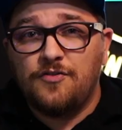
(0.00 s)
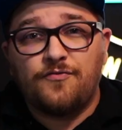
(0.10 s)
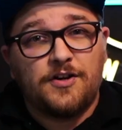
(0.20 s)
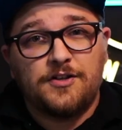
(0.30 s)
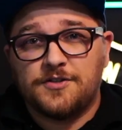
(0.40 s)

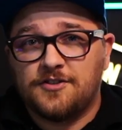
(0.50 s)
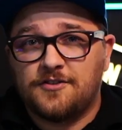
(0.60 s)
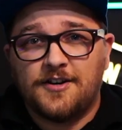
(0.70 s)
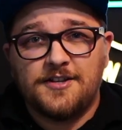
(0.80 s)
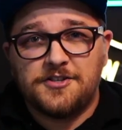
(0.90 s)
follow us on our
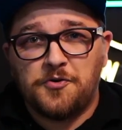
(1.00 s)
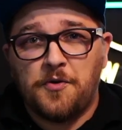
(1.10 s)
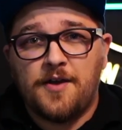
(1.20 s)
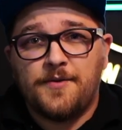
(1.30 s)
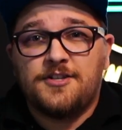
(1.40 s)

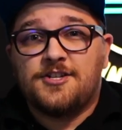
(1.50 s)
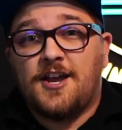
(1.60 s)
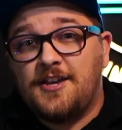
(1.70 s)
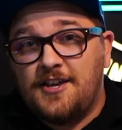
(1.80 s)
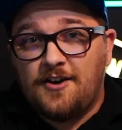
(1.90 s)
Instagram at
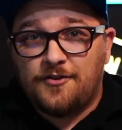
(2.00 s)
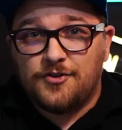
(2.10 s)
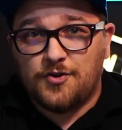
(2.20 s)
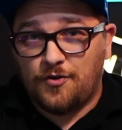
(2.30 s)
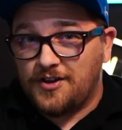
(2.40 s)

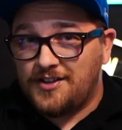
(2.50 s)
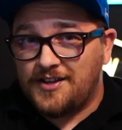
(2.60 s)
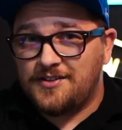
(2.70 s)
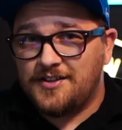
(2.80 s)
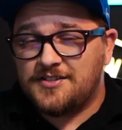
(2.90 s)

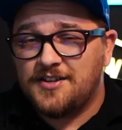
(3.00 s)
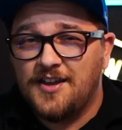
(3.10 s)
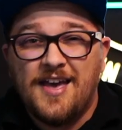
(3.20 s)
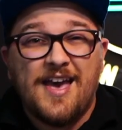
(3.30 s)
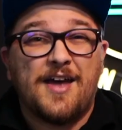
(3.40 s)
JE_Eclectics.
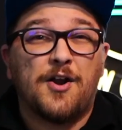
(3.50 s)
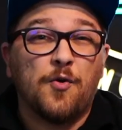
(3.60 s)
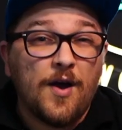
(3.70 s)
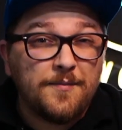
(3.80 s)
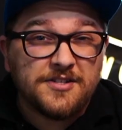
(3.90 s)
At our
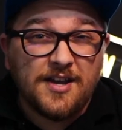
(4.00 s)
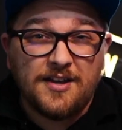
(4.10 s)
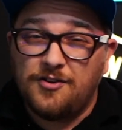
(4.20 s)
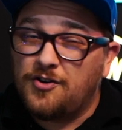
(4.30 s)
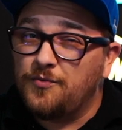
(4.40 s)
website,
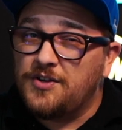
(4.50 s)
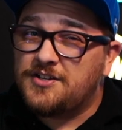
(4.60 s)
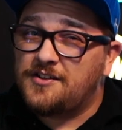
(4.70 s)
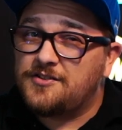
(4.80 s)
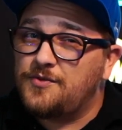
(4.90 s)
you can reach out to